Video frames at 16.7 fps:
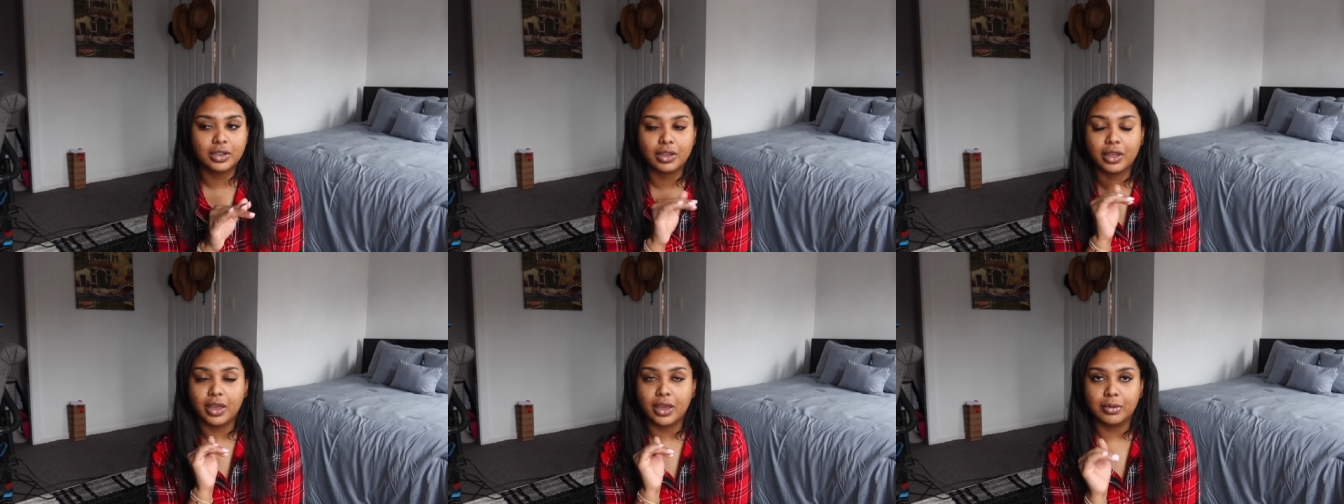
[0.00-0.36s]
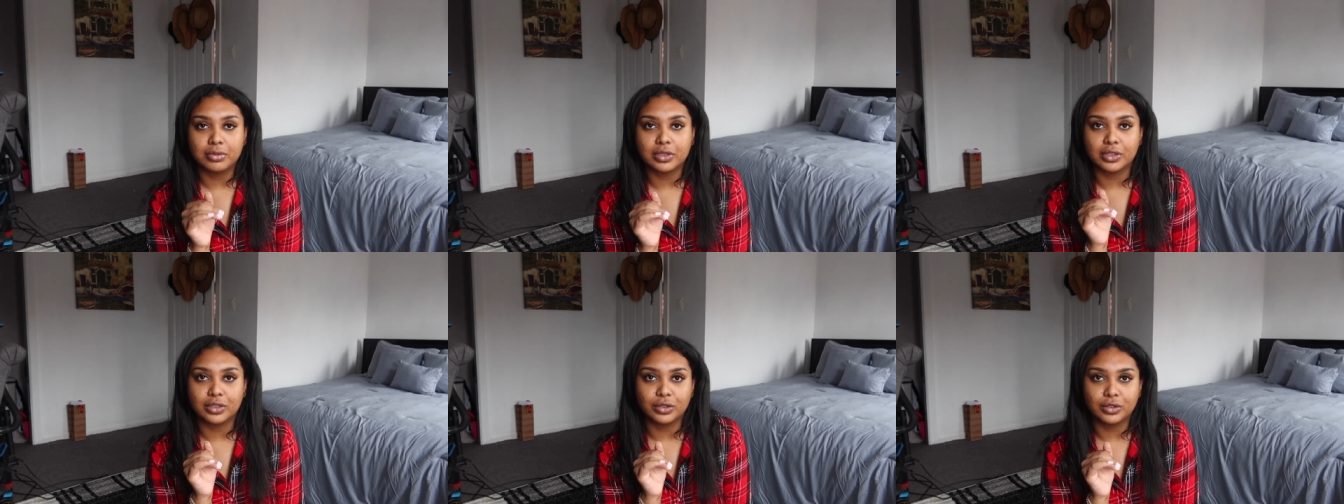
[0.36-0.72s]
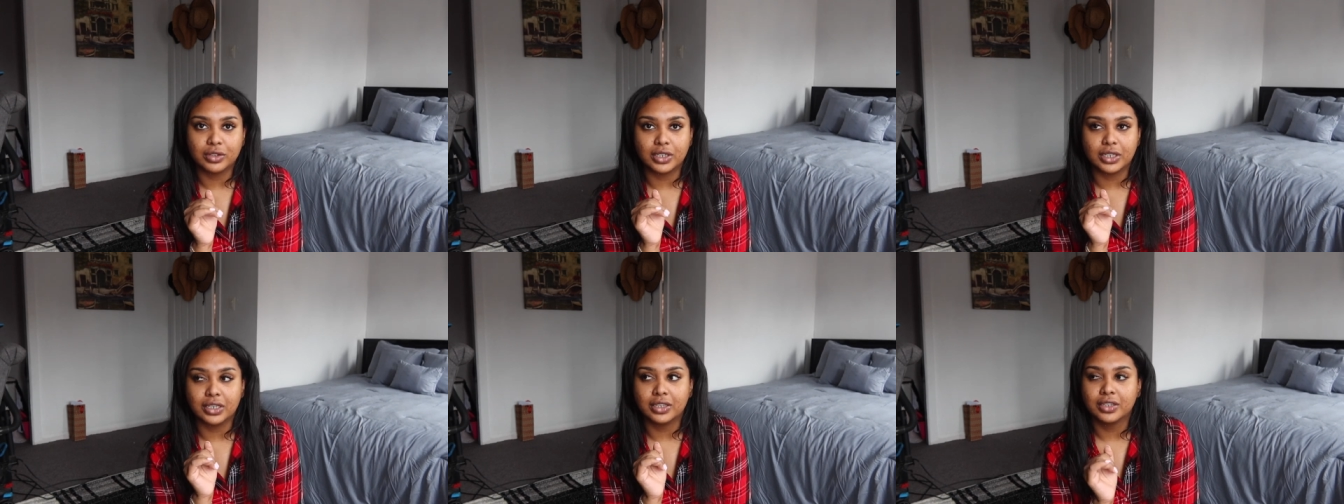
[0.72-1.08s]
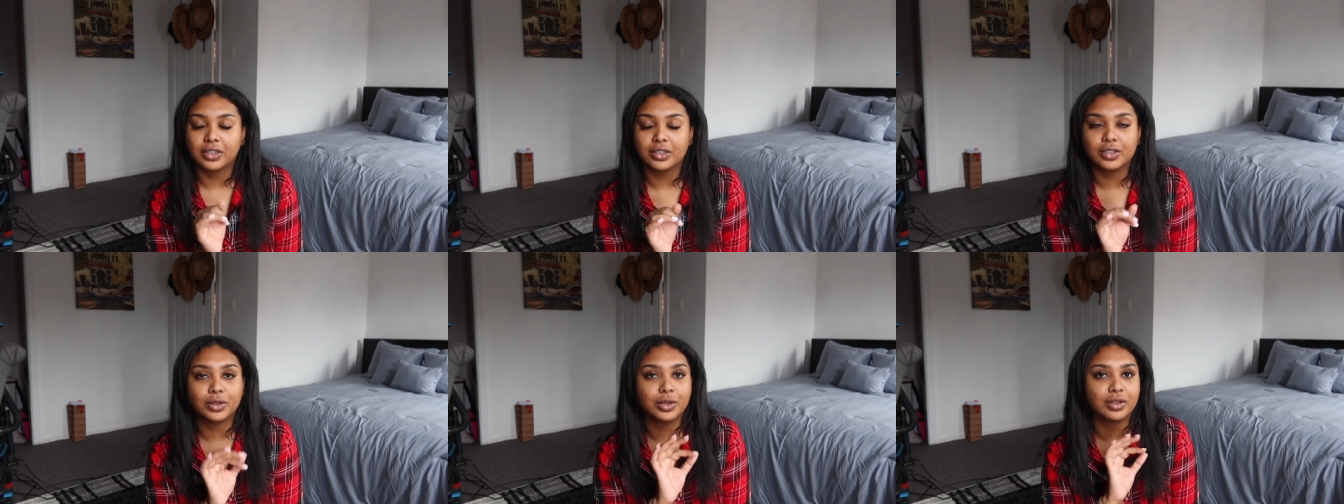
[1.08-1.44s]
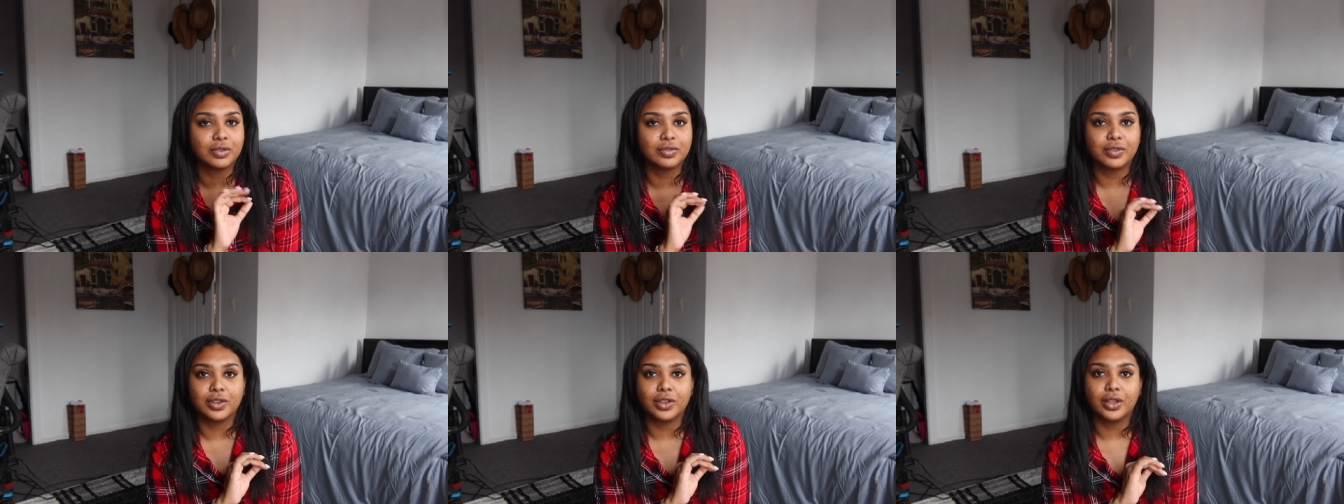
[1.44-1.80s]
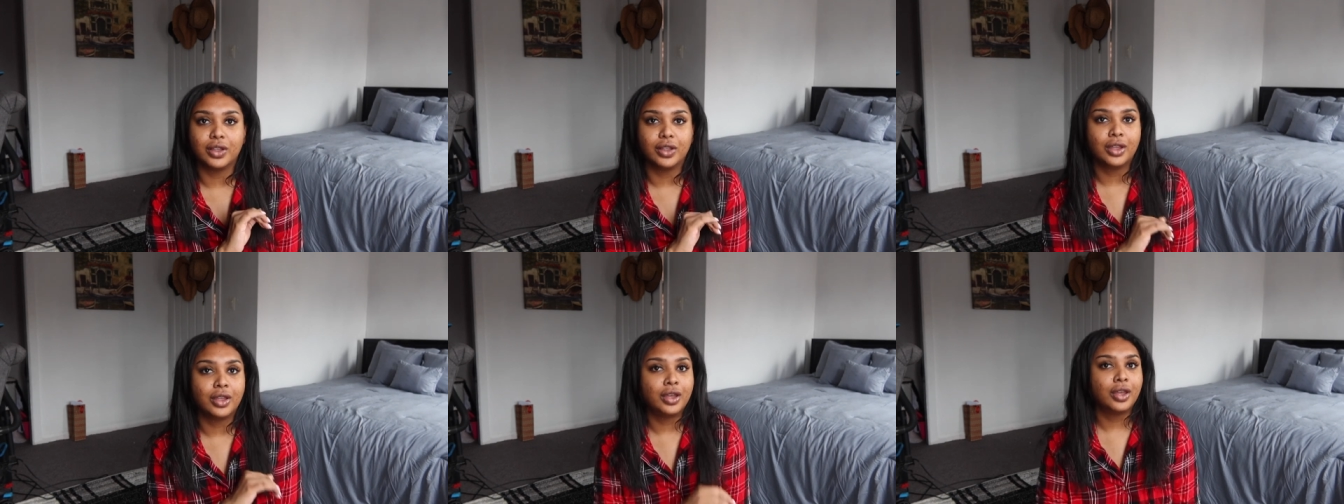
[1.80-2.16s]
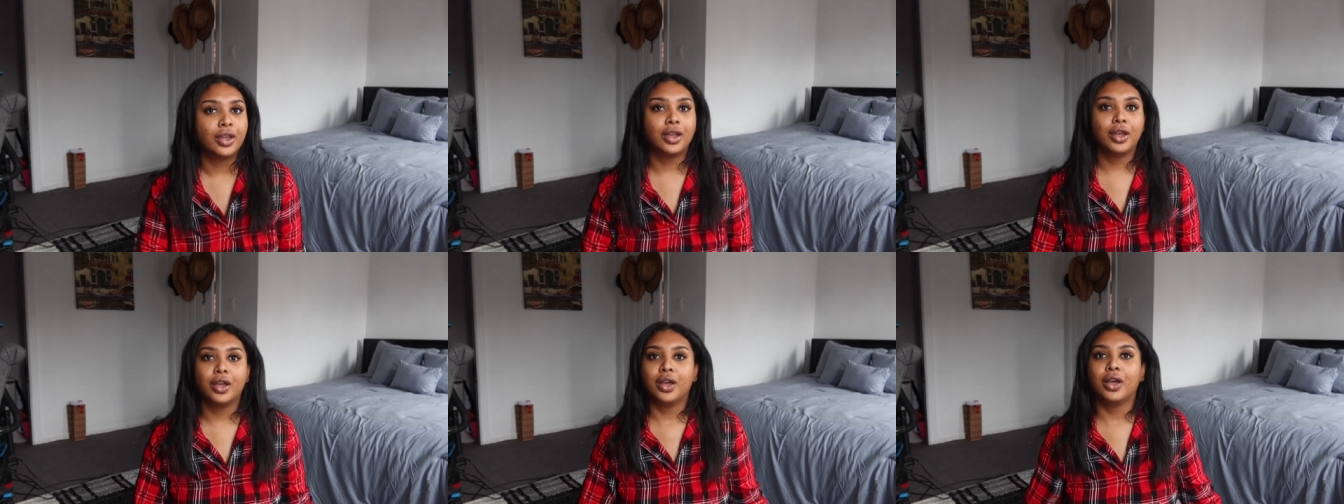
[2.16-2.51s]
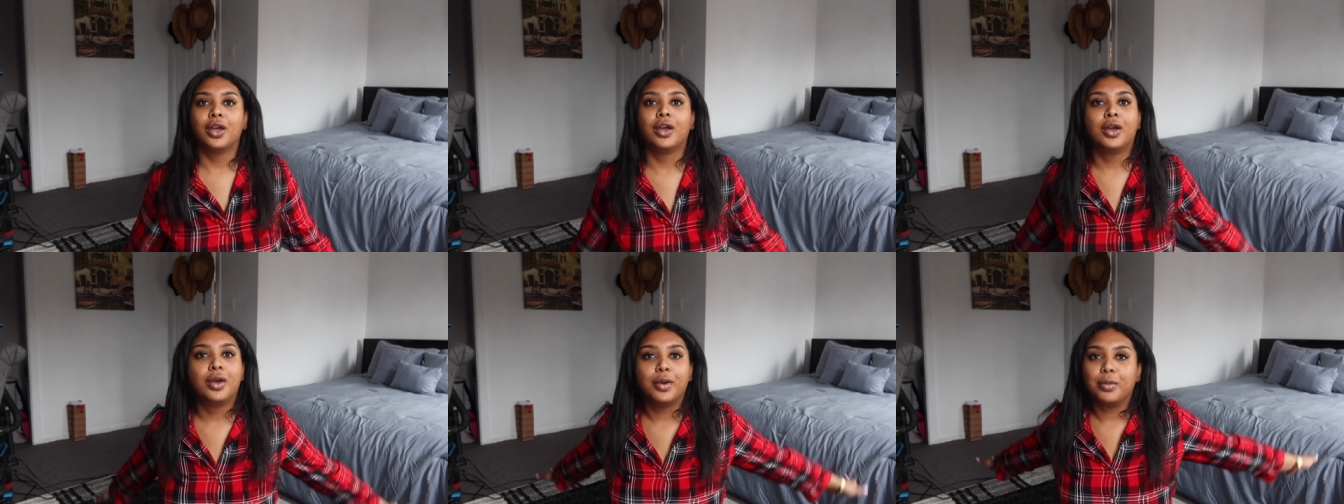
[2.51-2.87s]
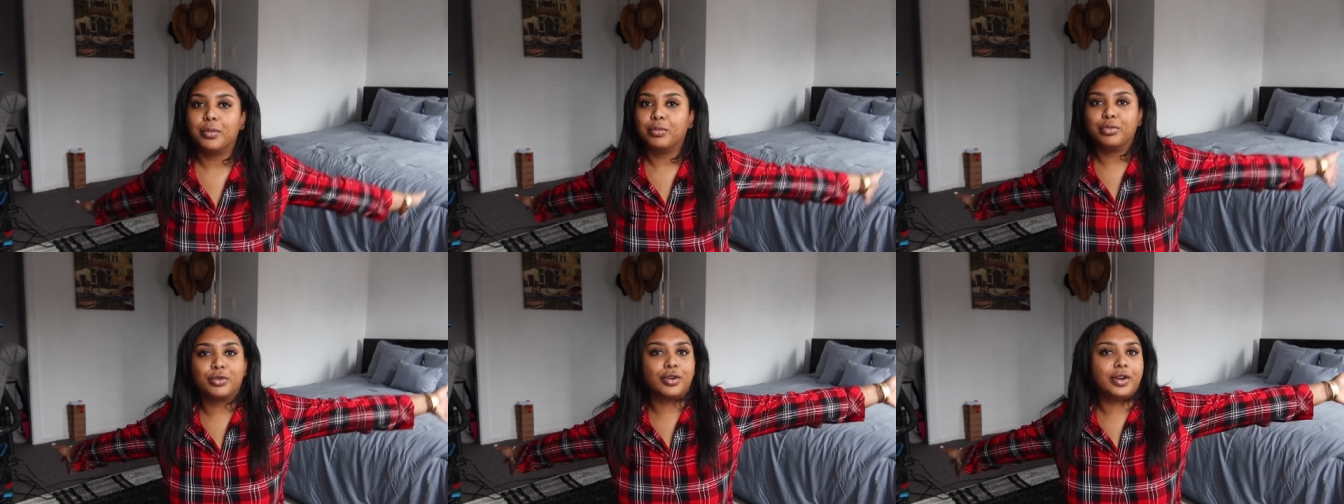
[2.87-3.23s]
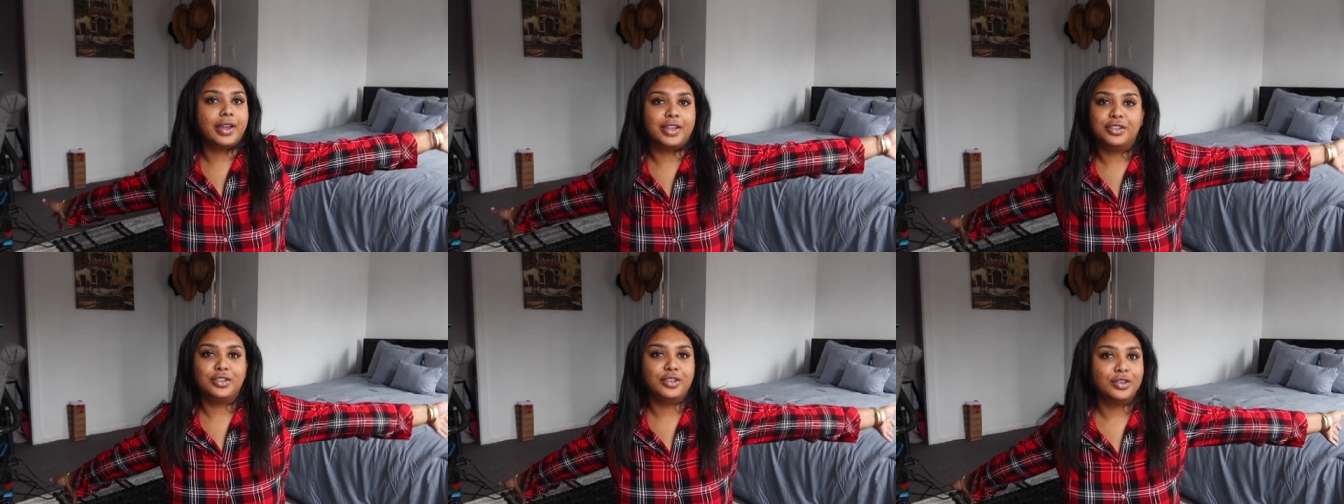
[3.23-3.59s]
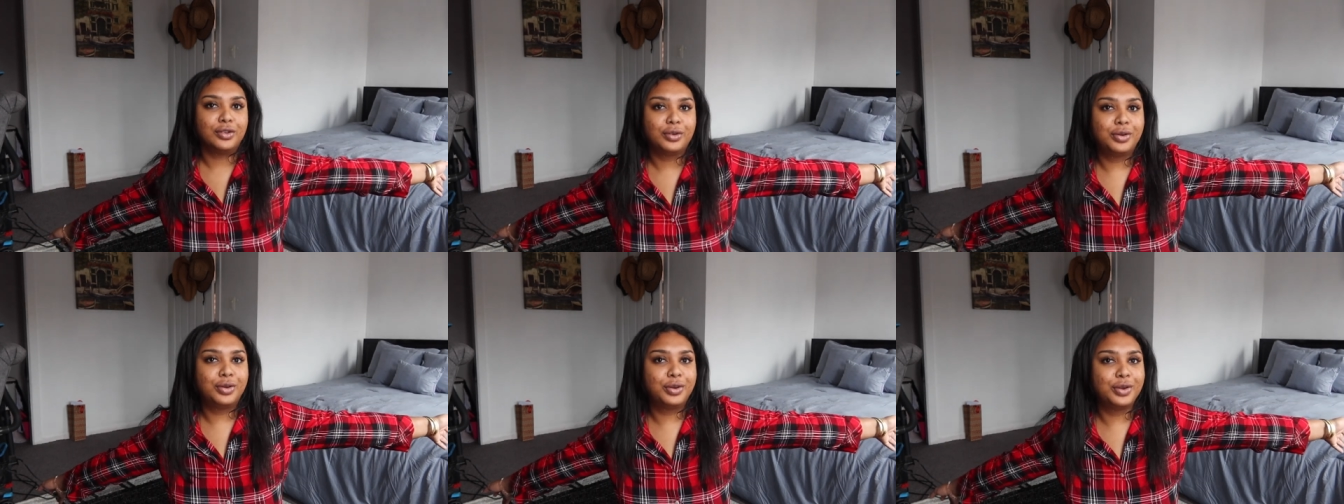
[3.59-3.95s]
Absolutely, so I could feel brand new.